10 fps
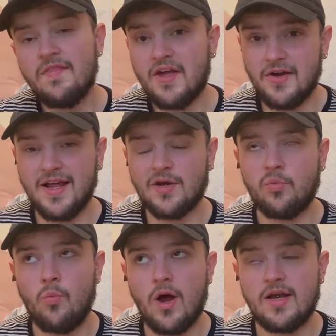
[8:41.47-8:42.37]
they only had
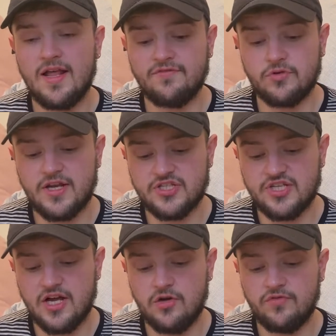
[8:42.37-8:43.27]
one left on their
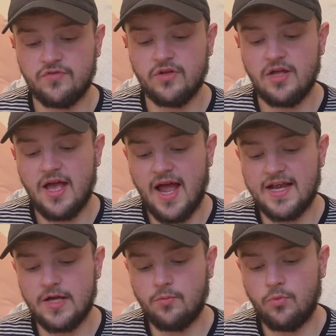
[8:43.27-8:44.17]
shelf,
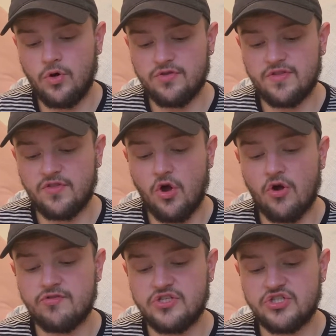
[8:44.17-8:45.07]
and it was the
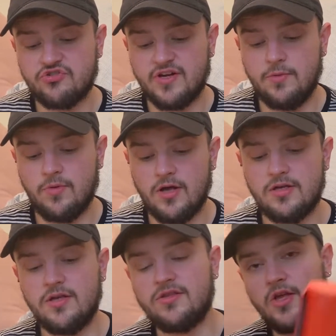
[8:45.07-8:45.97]
orange cream
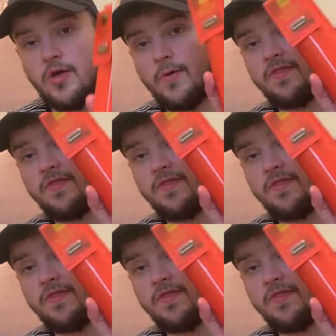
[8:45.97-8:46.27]
one. So